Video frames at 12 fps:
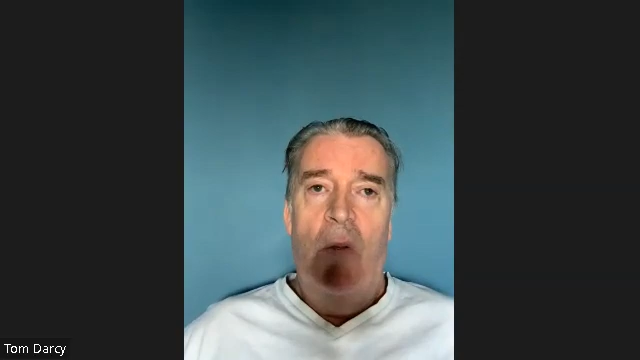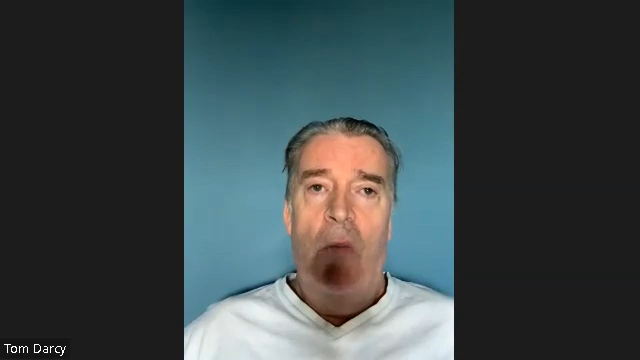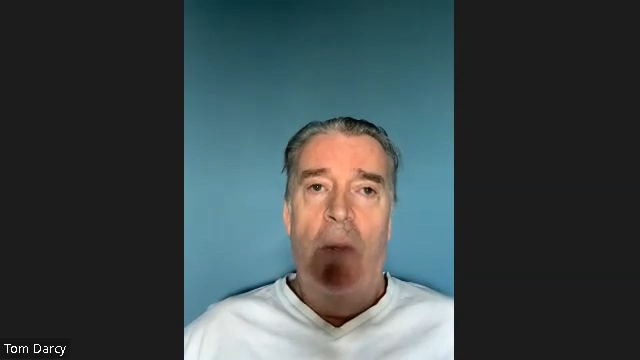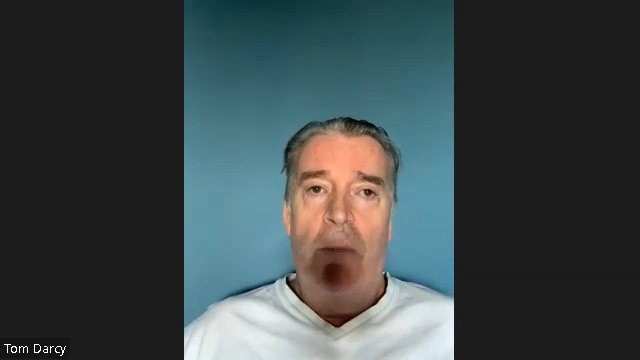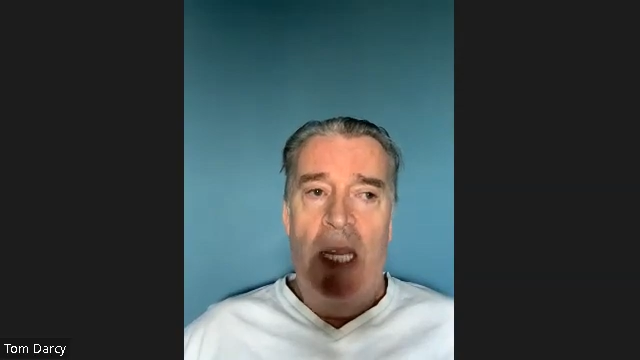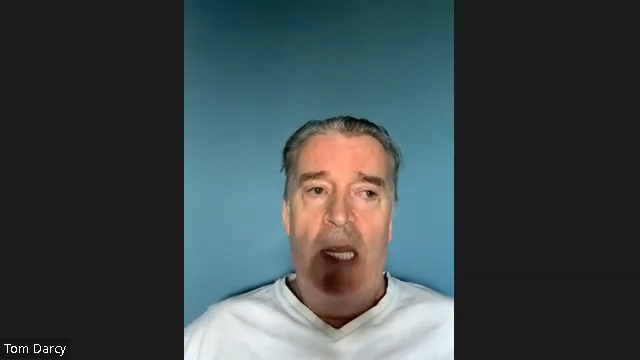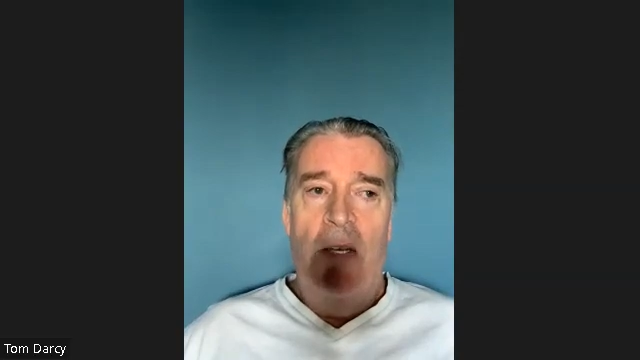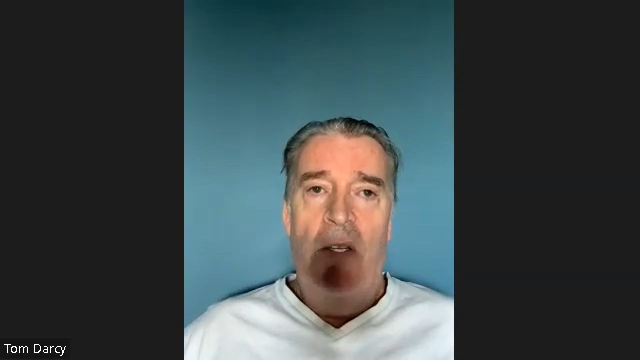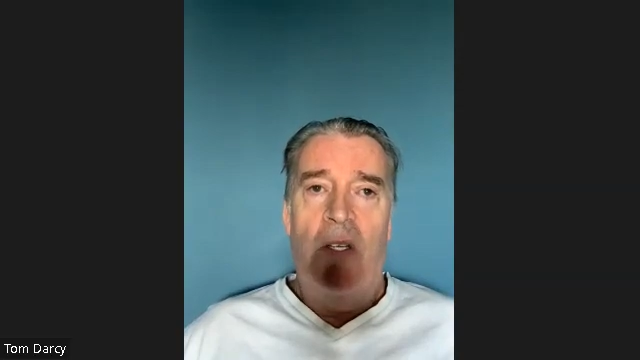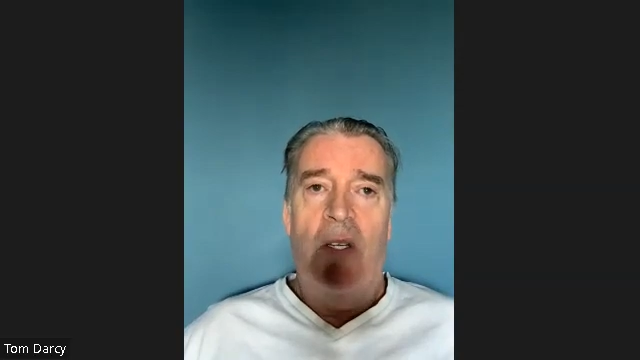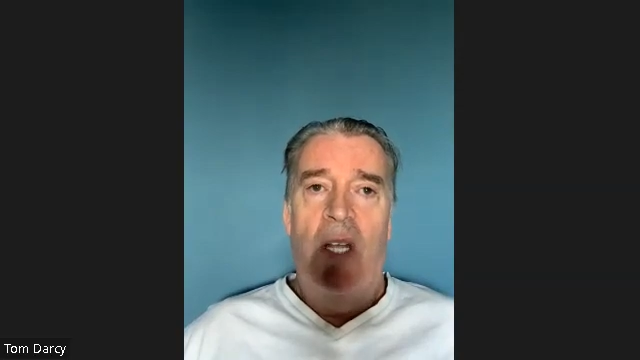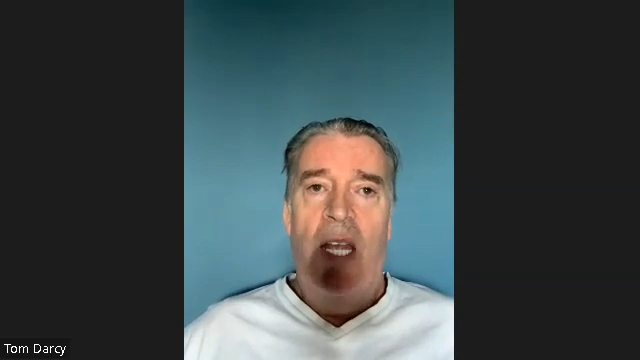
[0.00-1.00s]
repeat
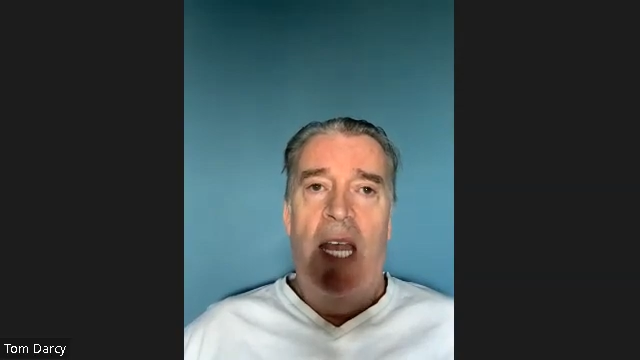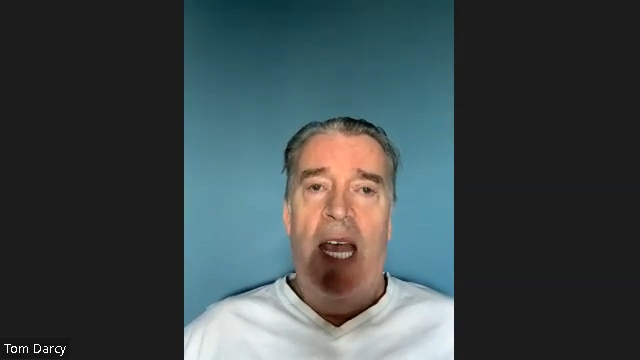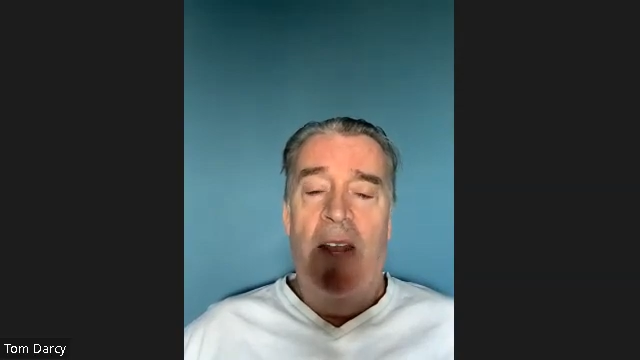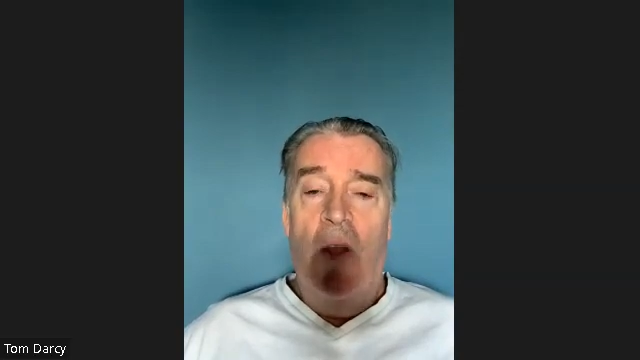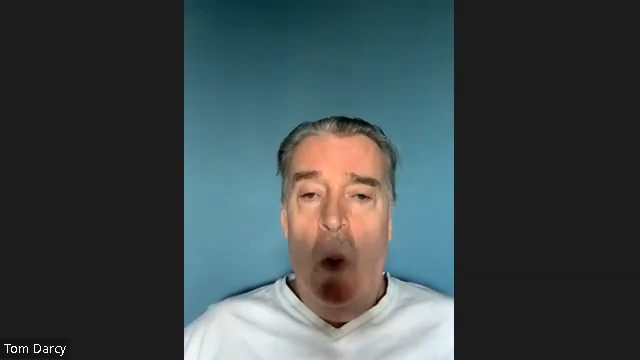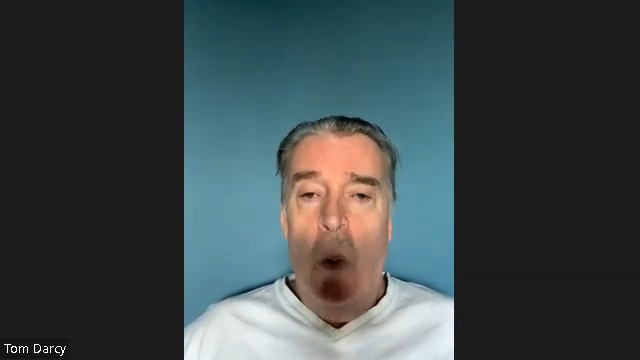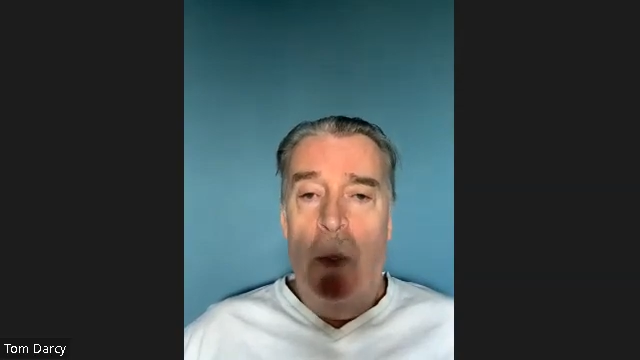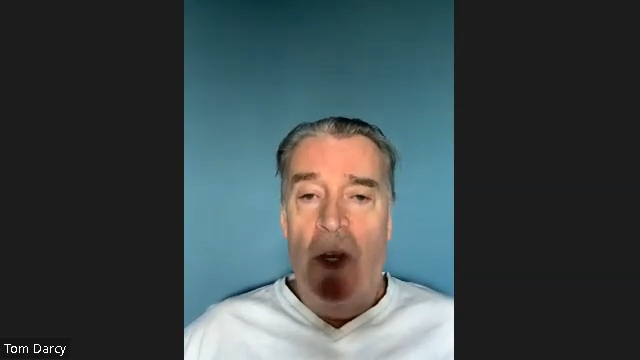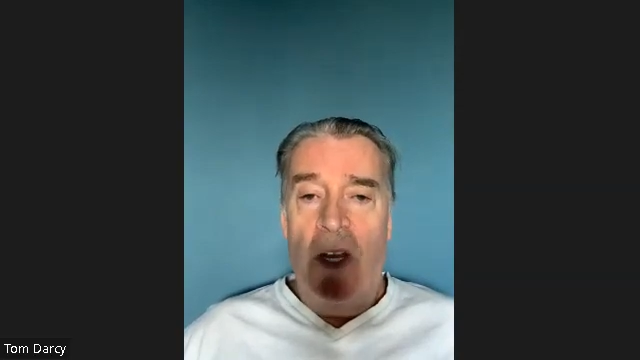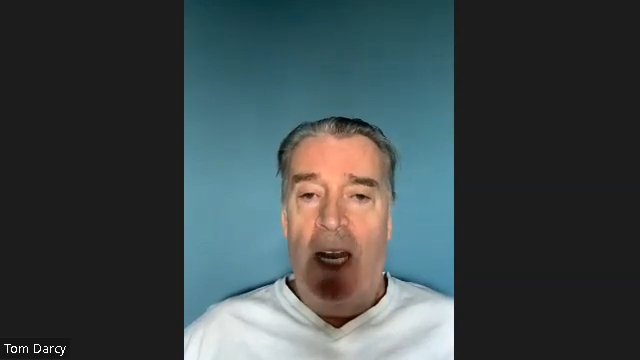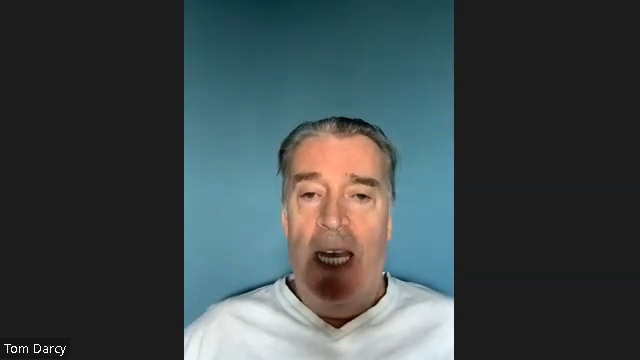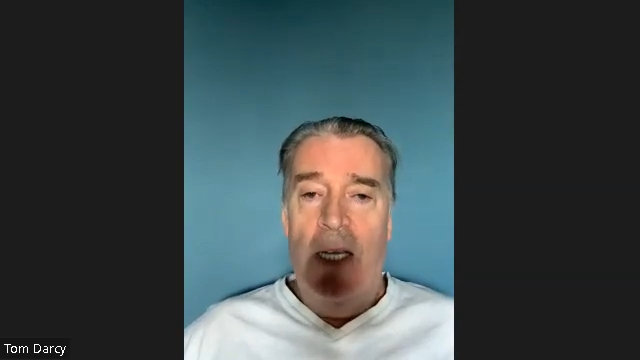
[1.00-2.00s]
and open
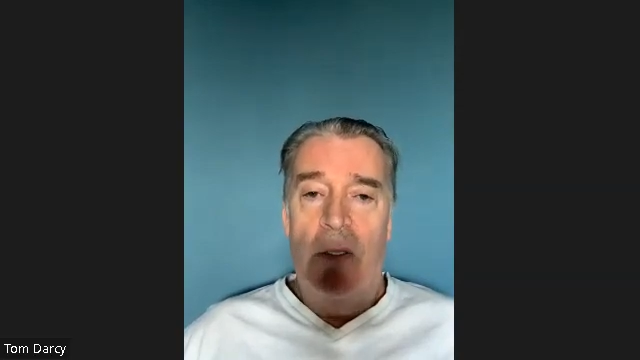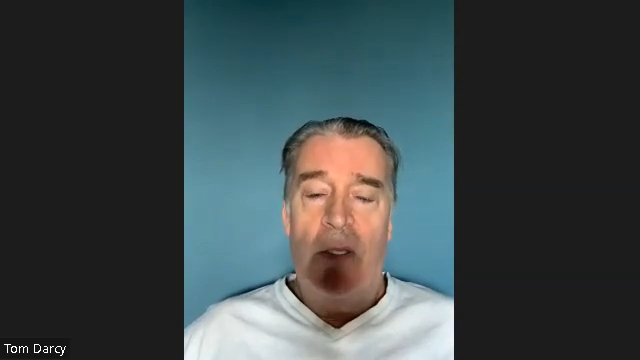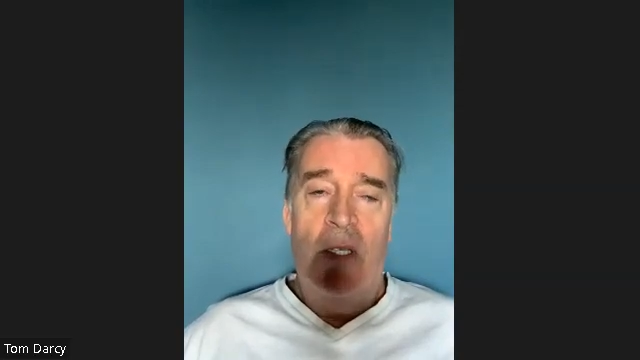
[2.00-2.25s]
it out.